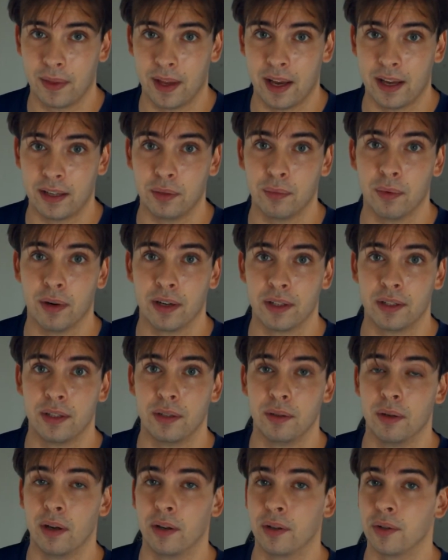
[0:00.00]
and you wanted
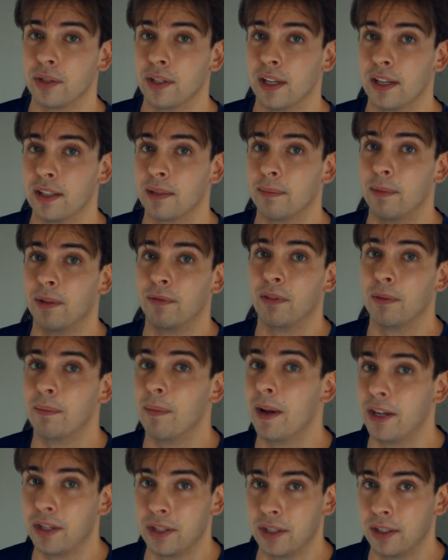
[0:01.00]
to understand some
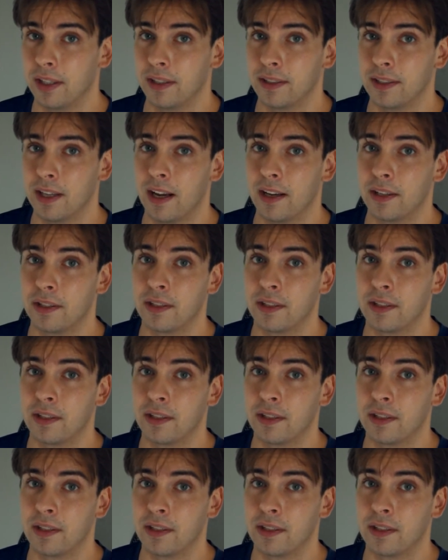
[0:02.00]
information in Thai,